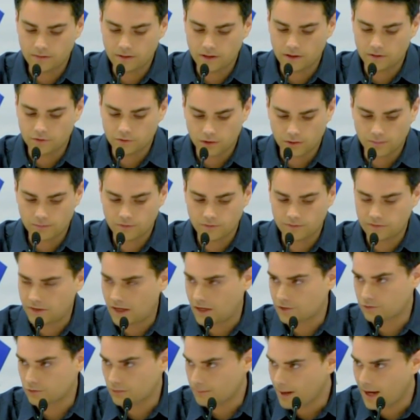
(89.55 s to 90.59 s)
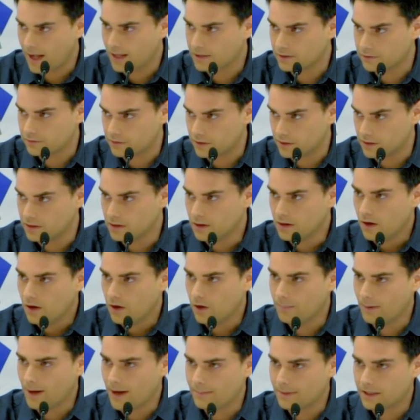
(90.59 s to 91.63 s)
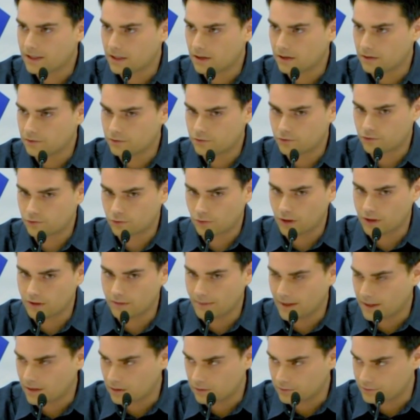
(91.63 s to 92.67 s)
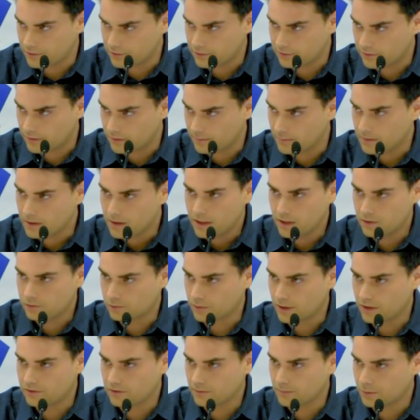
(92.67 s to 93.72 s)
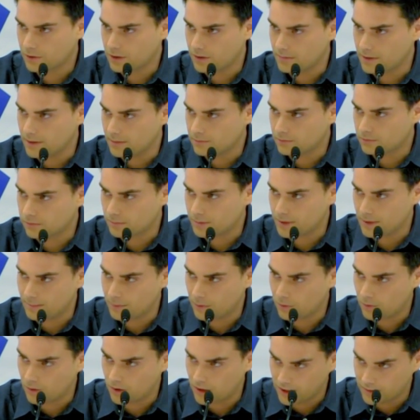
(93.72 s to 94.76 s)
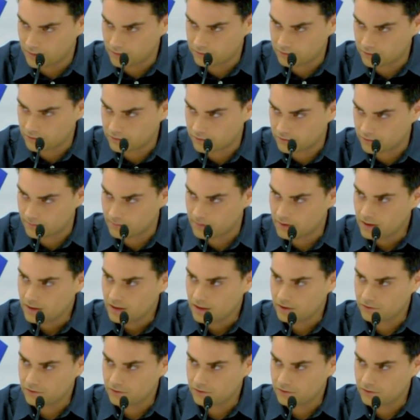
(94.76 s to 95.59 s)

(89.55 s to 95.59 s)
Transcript: In terms of his actual policy, Obamacare is destroying the medical system. It's raising premiums for people who are in the system.